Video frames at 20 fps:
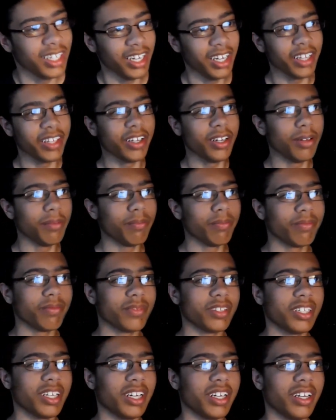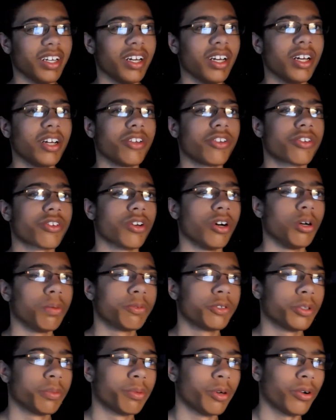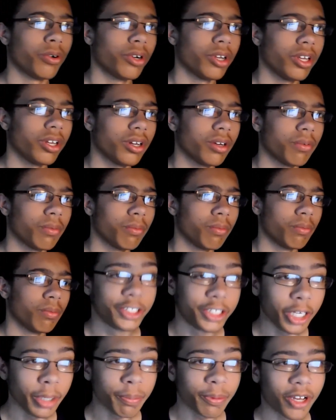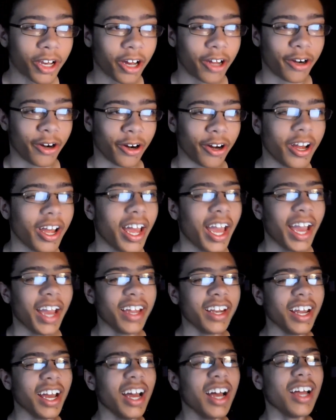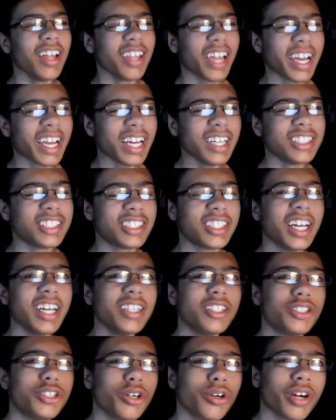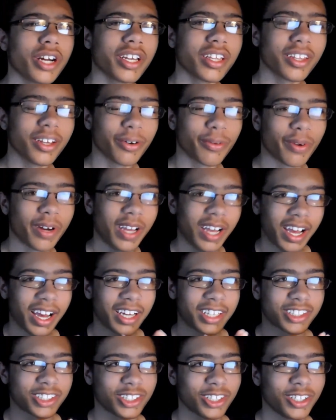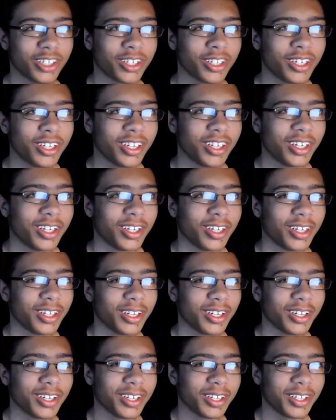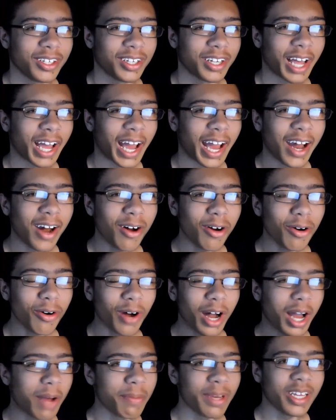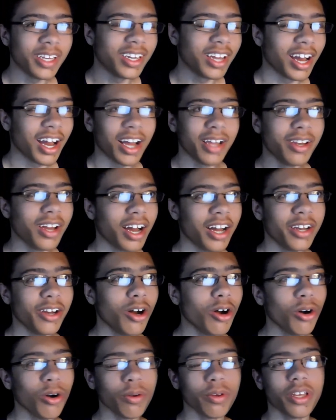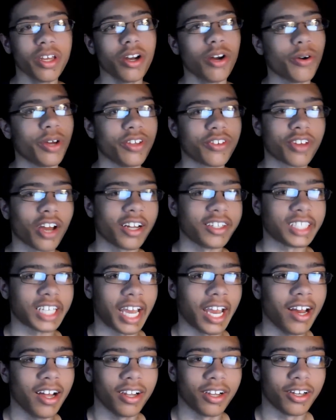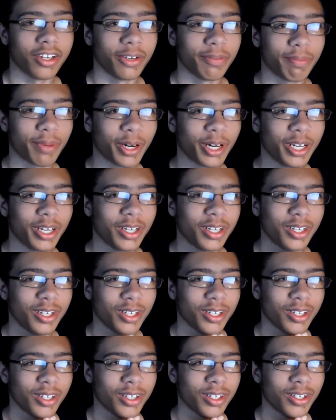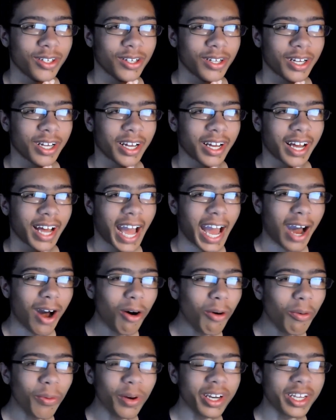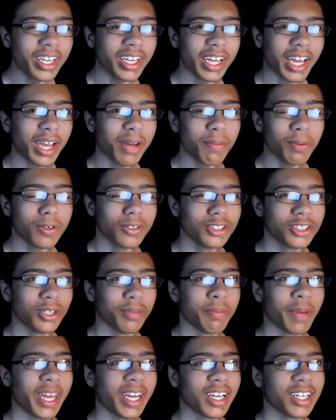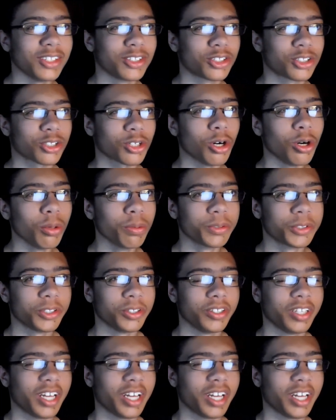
yeah, the that uh, sculpture pony, uh, chip cutter, and uh, like I said during the reaction, how I mean, I I know you know he's got talent, but how would he able to make a sculpture